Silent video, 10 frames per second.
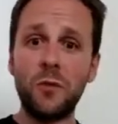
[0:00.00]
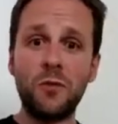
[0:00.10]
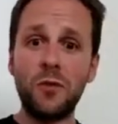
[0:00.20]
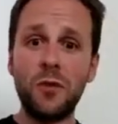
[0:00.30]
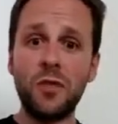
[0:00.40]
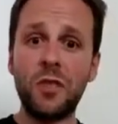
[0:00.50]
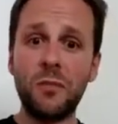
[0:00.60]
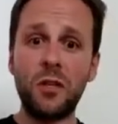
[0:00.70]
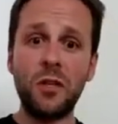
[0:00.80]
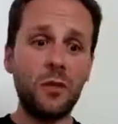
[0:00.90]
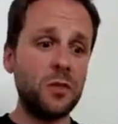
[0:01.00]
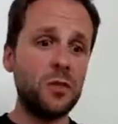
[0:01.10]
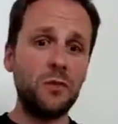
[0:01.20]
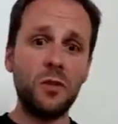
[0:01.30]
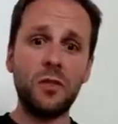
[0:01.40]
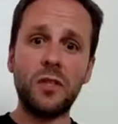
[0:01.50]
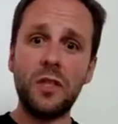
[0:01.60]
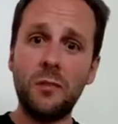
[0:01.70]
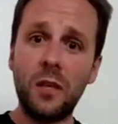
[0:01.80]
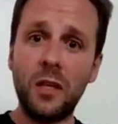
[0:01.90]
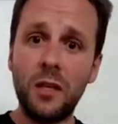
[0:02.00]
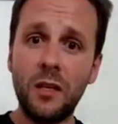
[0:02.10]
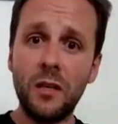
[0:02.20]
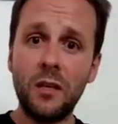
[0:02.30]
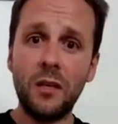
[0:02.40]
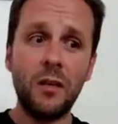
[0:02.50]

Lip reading: but have all got similar goals, and have all got similar